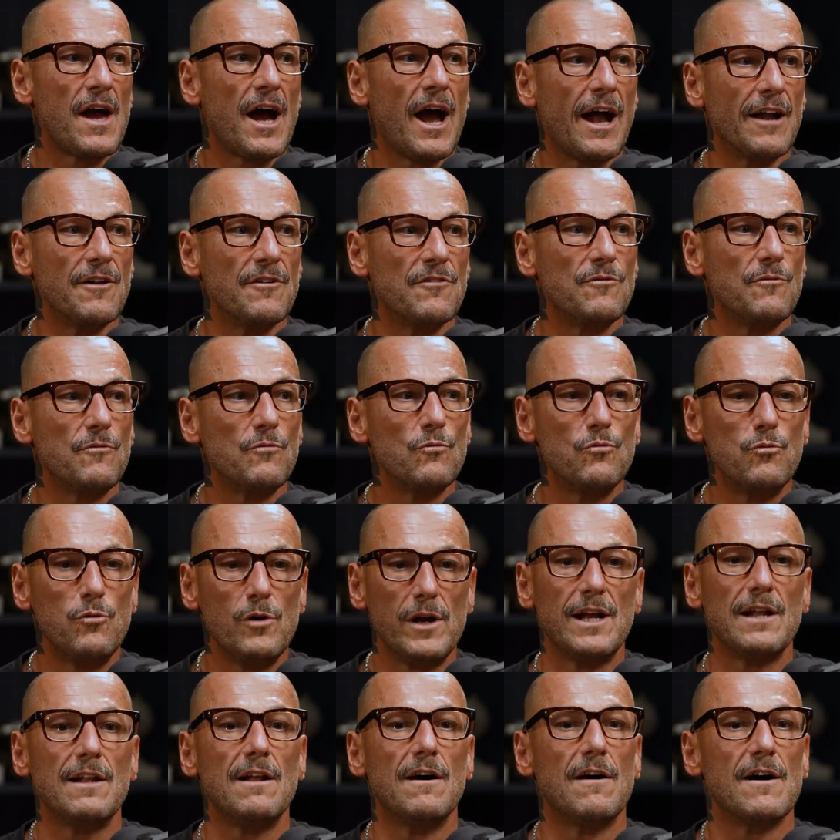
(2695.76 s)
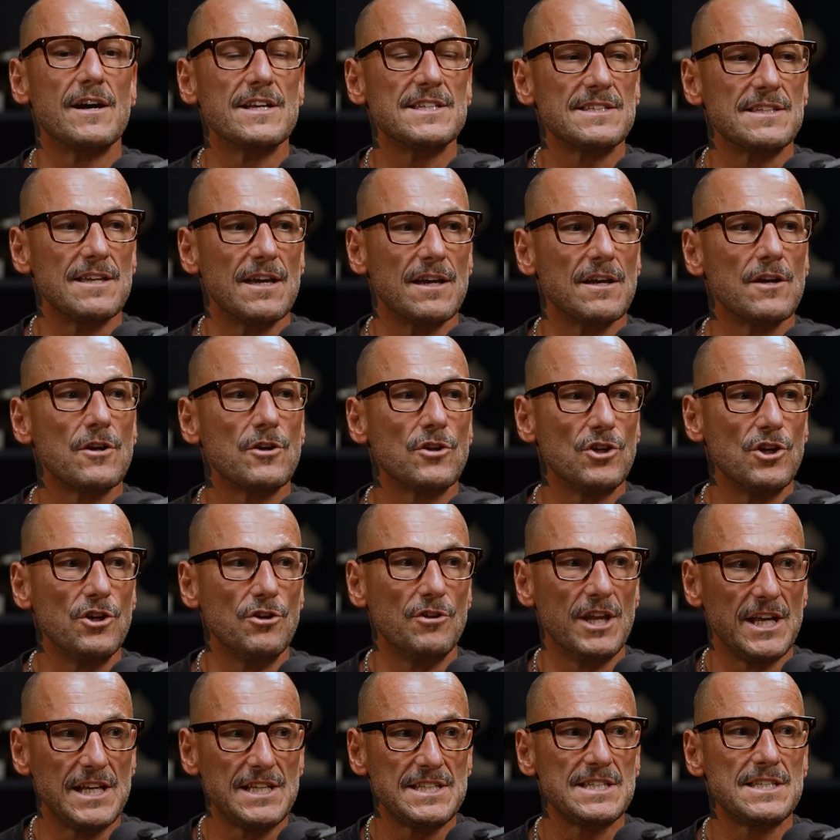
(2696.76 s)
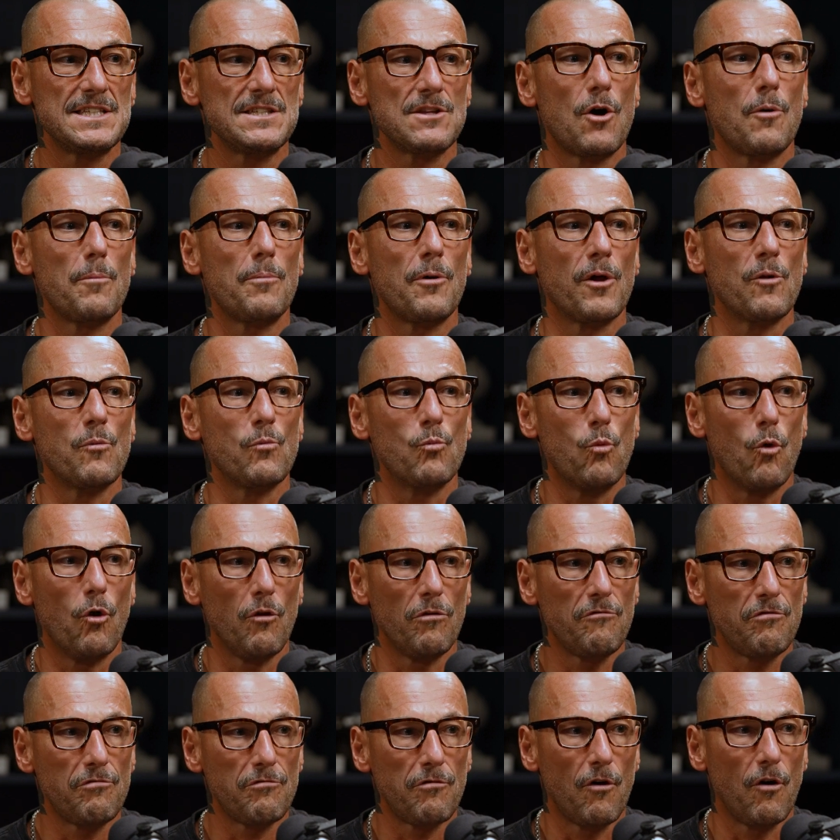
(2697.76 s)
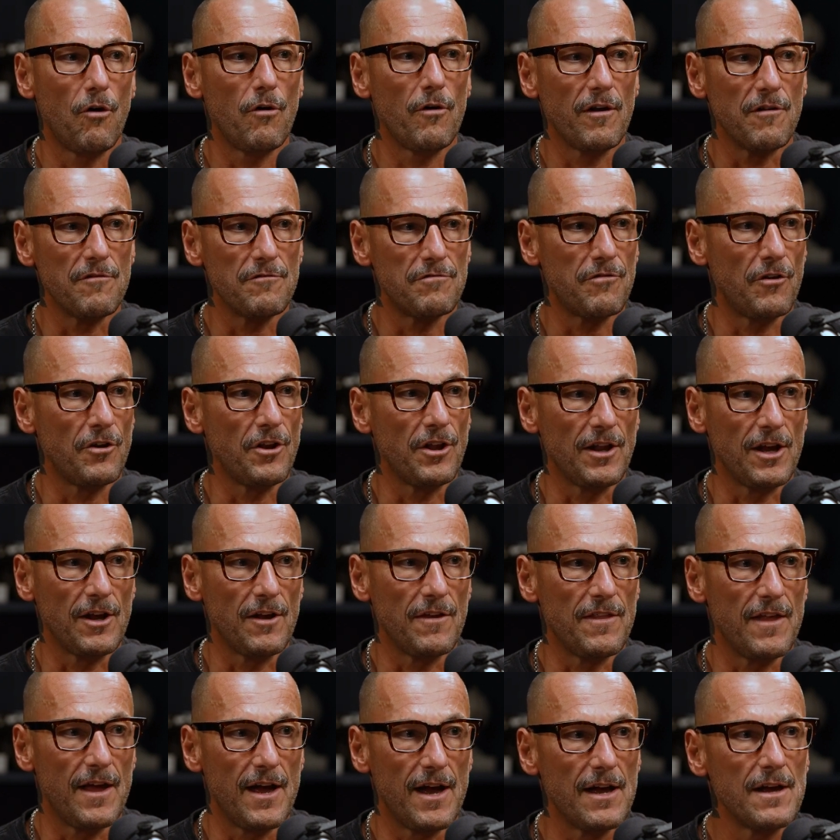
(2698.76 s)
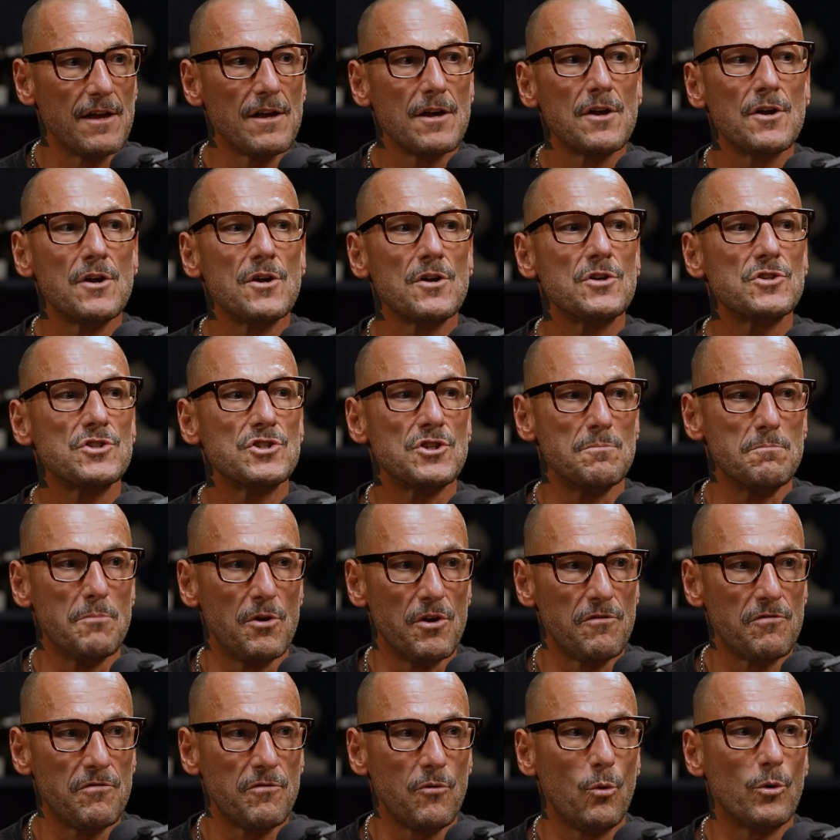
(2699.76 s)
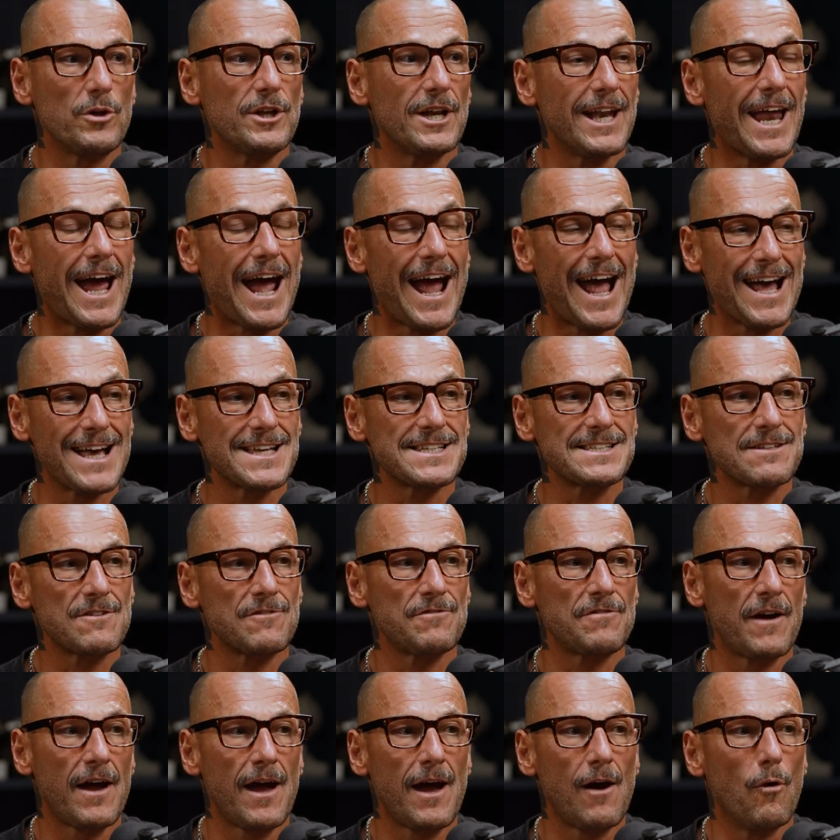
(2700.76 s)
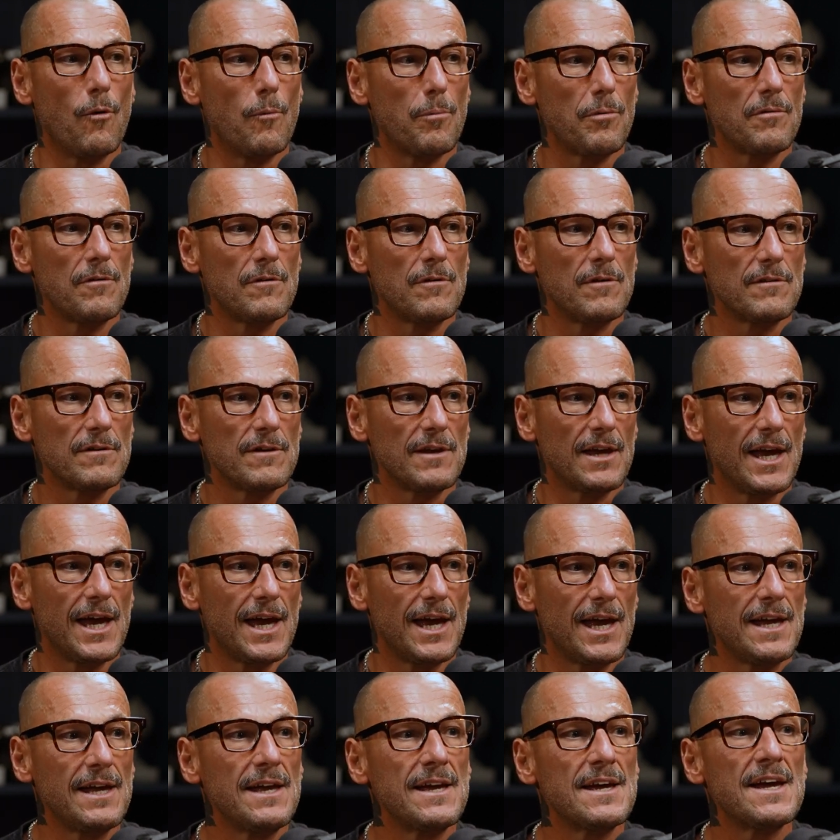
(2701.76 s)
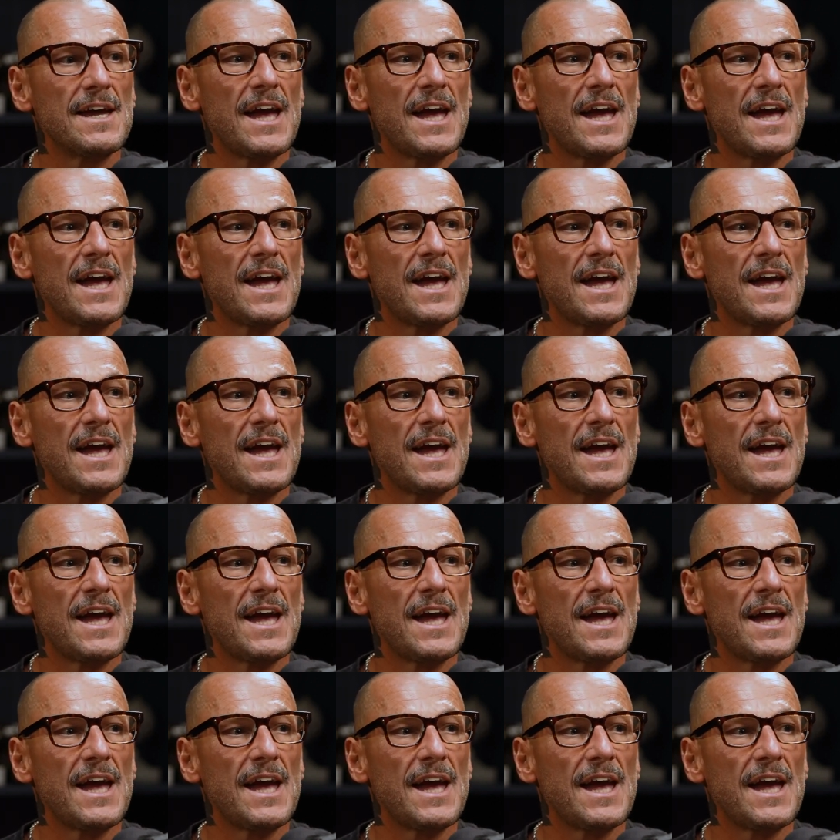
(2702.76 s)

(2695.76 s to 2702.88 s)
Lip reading: and realize that you need to start putting one foot in front of the other to move forward and ask for help. Yeah,